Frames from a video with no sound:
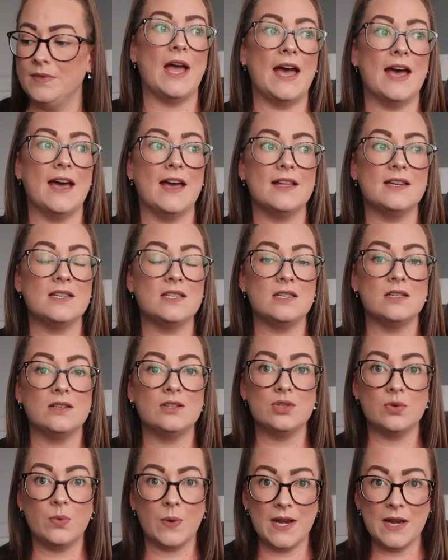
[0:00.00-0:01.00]
at
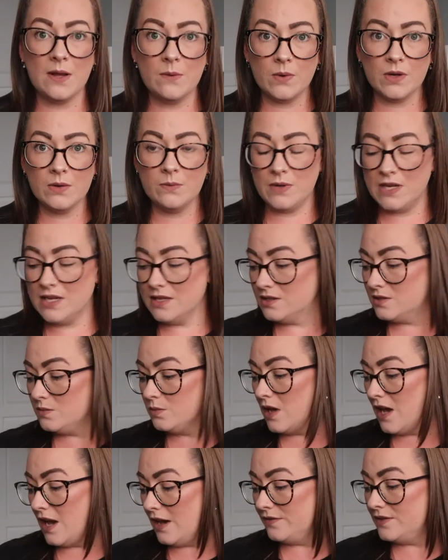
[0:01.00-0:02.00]
21 weeks
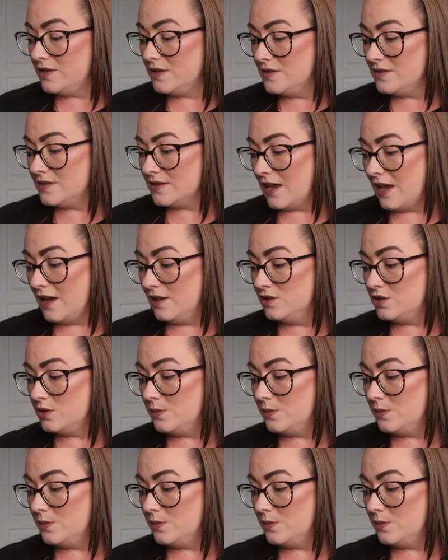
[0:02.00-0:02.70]
after the scan,